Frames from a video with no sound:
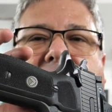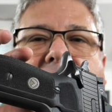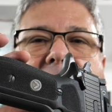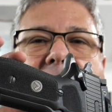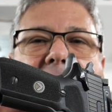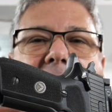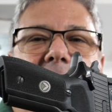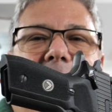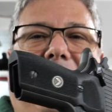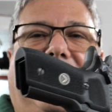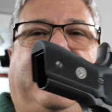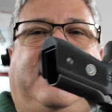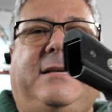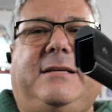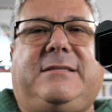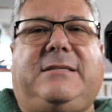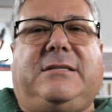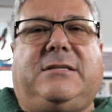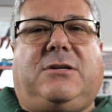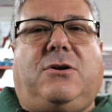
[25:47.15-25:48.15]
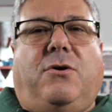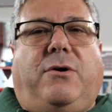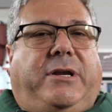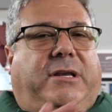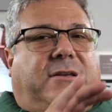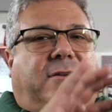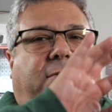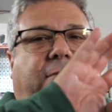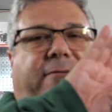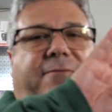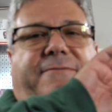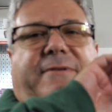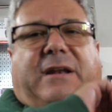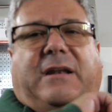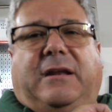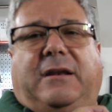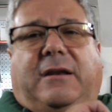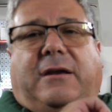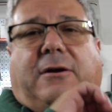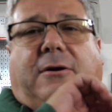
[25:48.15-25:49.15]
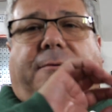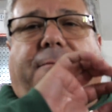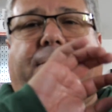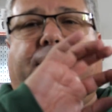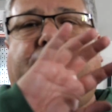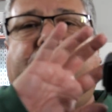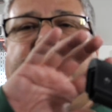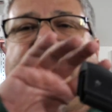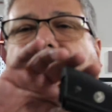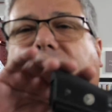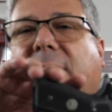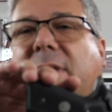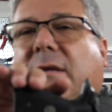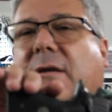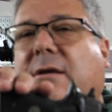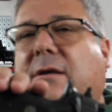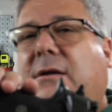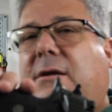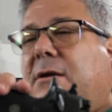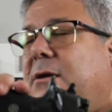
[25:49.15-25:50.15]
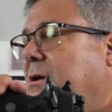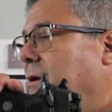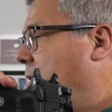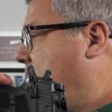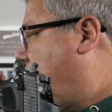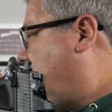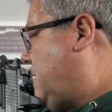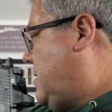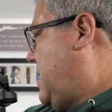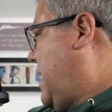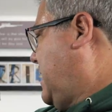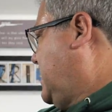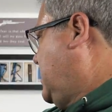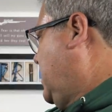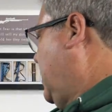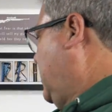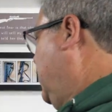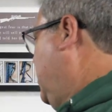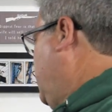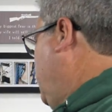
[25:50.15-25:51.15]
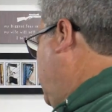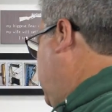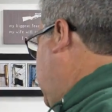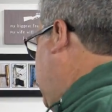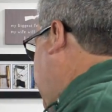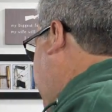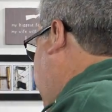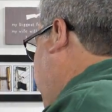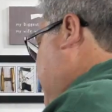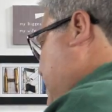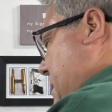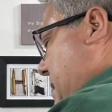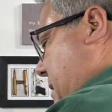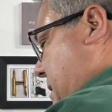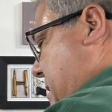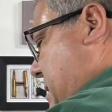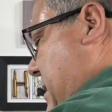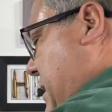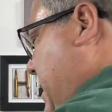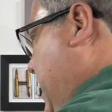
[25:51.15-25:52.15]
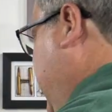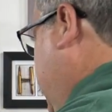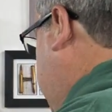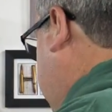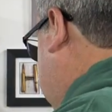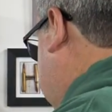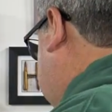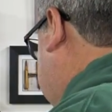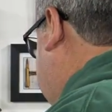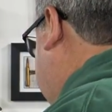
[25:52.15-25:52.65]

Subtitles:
that this is going to fit in here. It has nothing to do with the optic. It's just